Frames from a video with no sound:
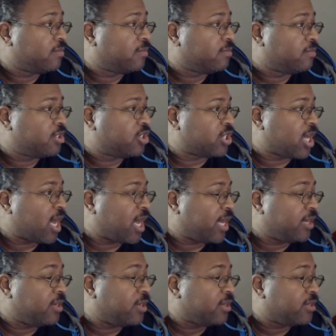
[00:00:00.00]

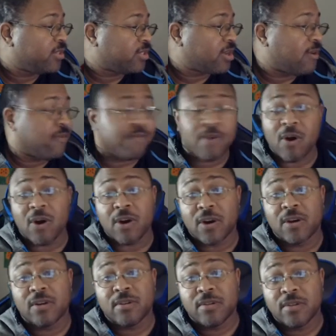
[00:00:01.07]
shined so
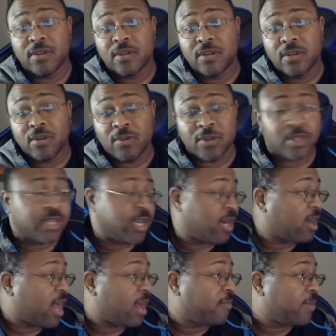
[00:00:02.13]
far with the
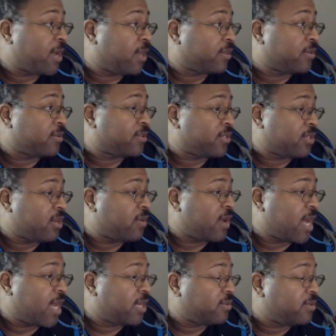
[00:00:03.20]
Carolina Panthers. So
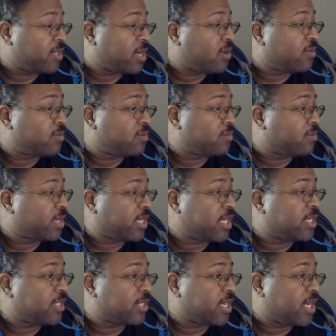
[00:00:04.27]
I don't really
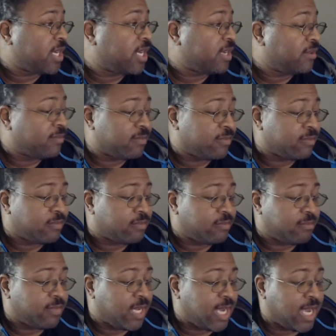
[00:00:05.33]
see
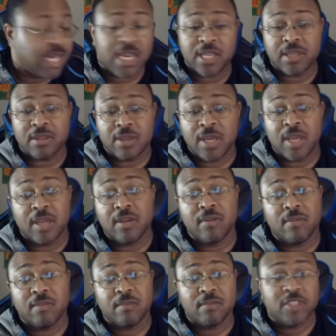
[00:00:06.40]
anything
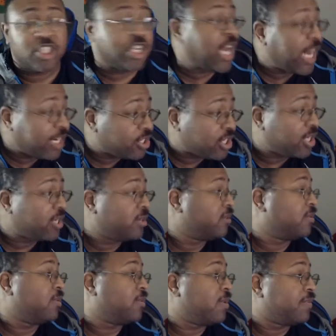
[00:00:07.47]
changing
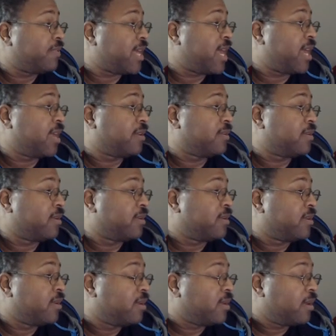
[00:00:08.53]
with that.
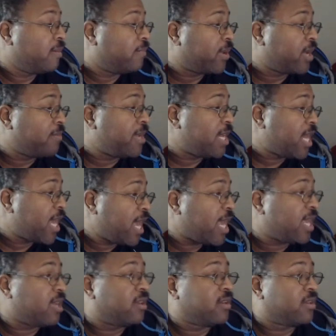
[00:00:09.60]
But I mean,
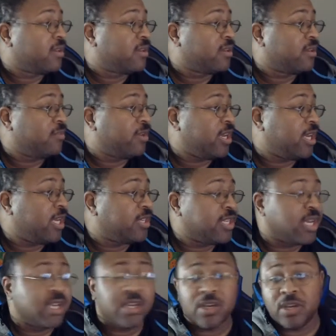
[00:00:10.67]
hey, I mean, he
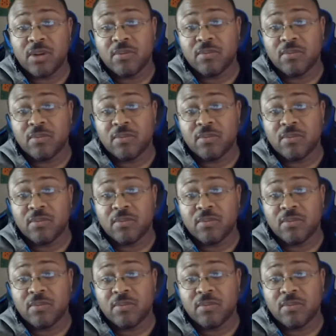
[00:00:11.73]
did good.